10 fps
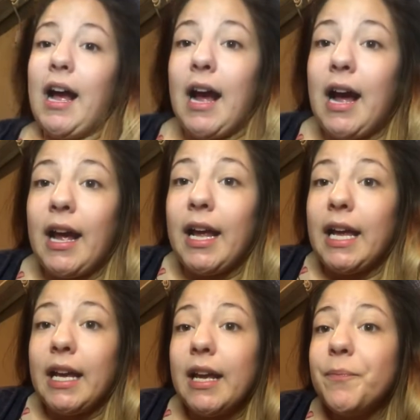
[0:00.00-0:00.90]

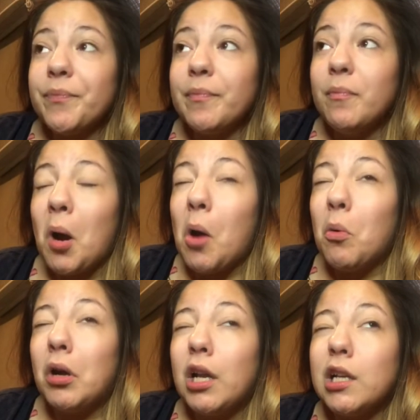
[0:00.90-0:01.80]
I bought
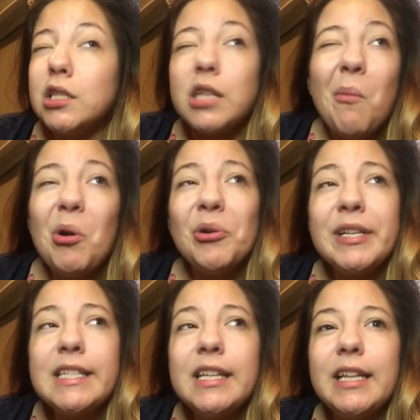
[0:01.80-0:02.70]
one somewhat
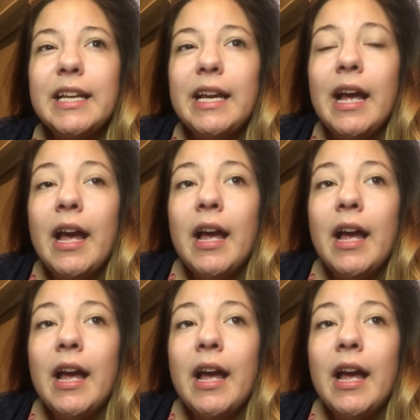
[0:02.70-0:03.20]
recently